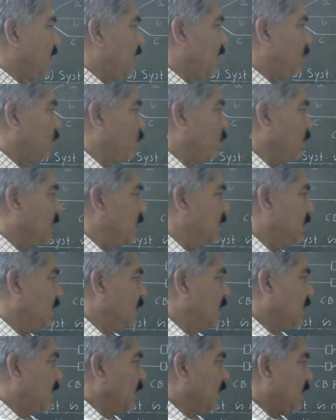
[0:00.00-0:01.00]
2 is,
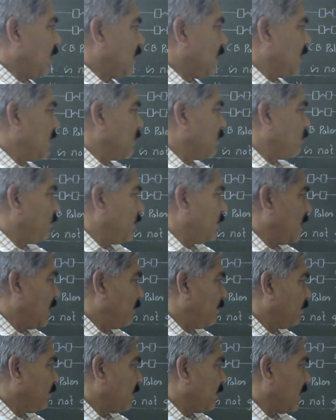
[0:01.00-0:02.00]
it is
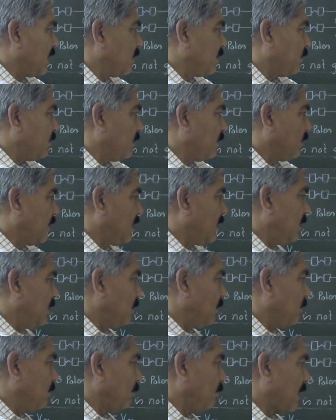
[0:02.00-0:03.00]
Vm, that is V1
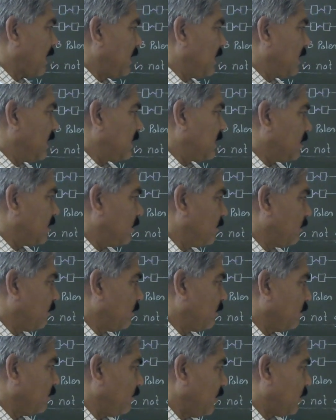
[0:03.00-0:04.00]
minus
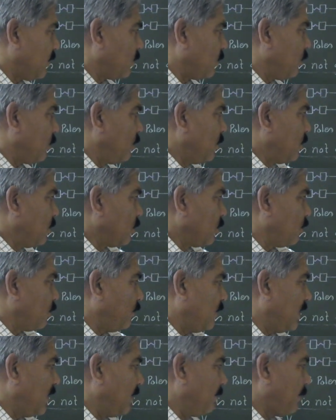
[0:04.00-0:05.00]
V2. So
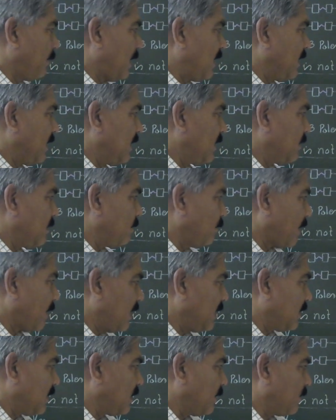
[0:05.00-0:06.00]
Vm minus
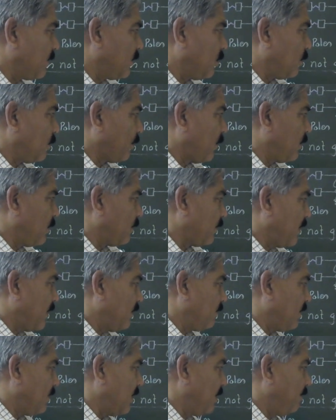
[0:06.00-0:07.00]
of 0.5
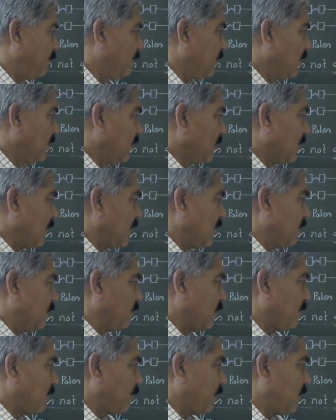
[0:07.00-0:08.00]
Vm, that is
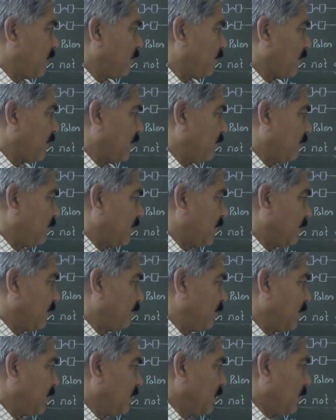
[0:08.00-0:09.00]
1.5 Vm.
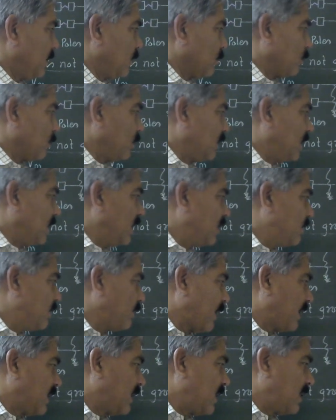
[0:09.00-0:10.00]
So this
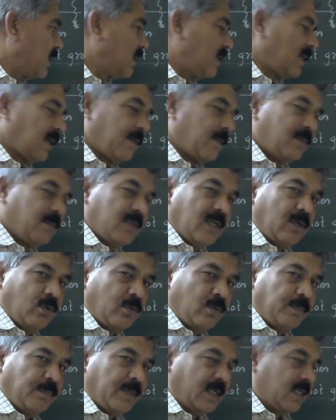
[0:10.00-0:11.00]
factor comes into
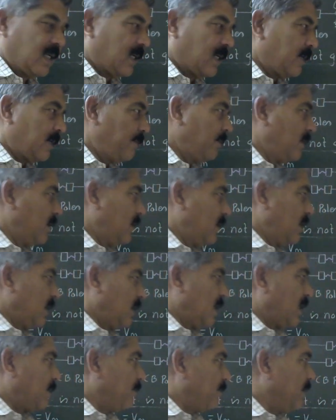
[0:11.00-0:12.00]
picture.
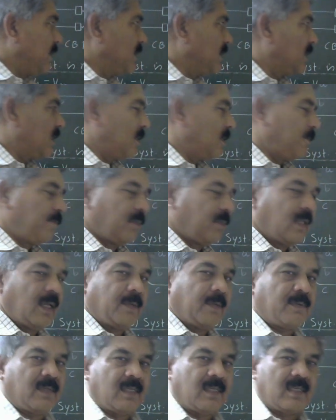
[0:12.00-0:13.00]
It means if
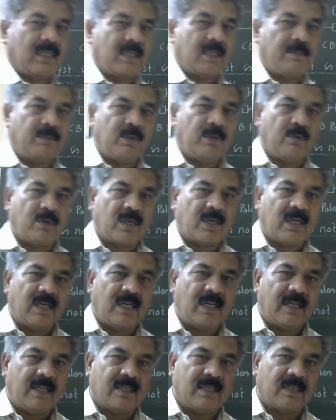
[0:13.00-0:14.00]
system
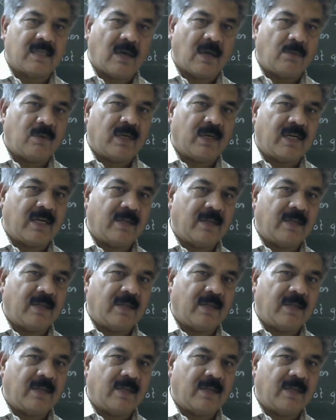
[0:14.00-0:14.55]
neutral is grounded,